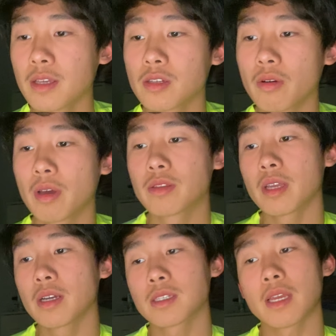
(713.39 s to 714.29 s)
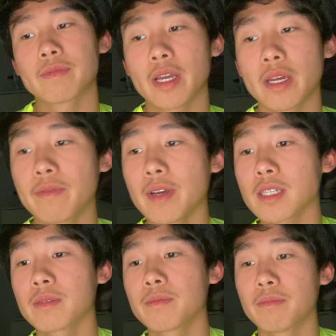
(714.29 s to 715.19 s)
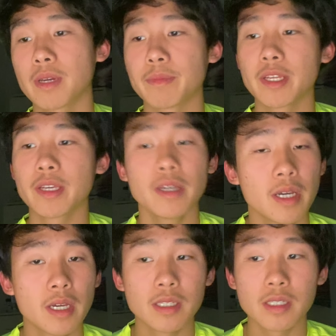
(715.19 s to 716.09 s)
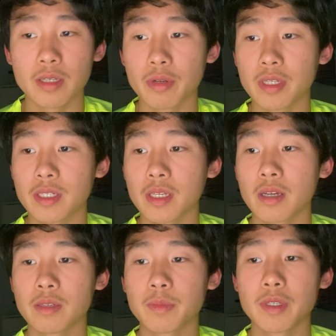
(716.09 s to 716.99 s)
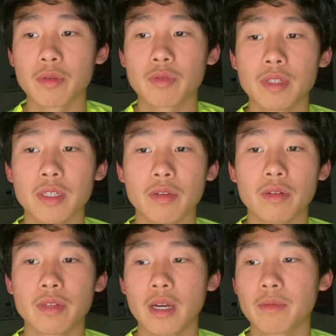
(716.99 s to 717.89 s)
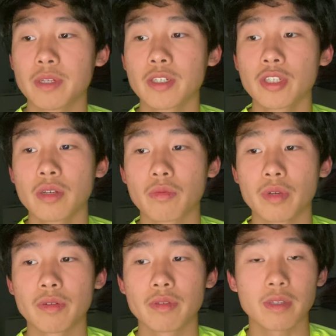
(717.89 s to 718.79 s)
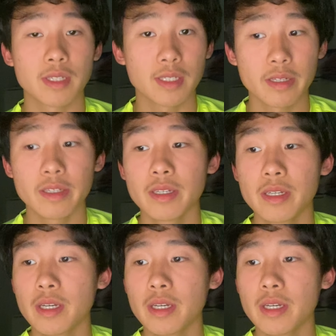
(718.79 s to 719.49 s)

So it does have side effects, many serious, some serious ones, including hypertension and renal toxicity.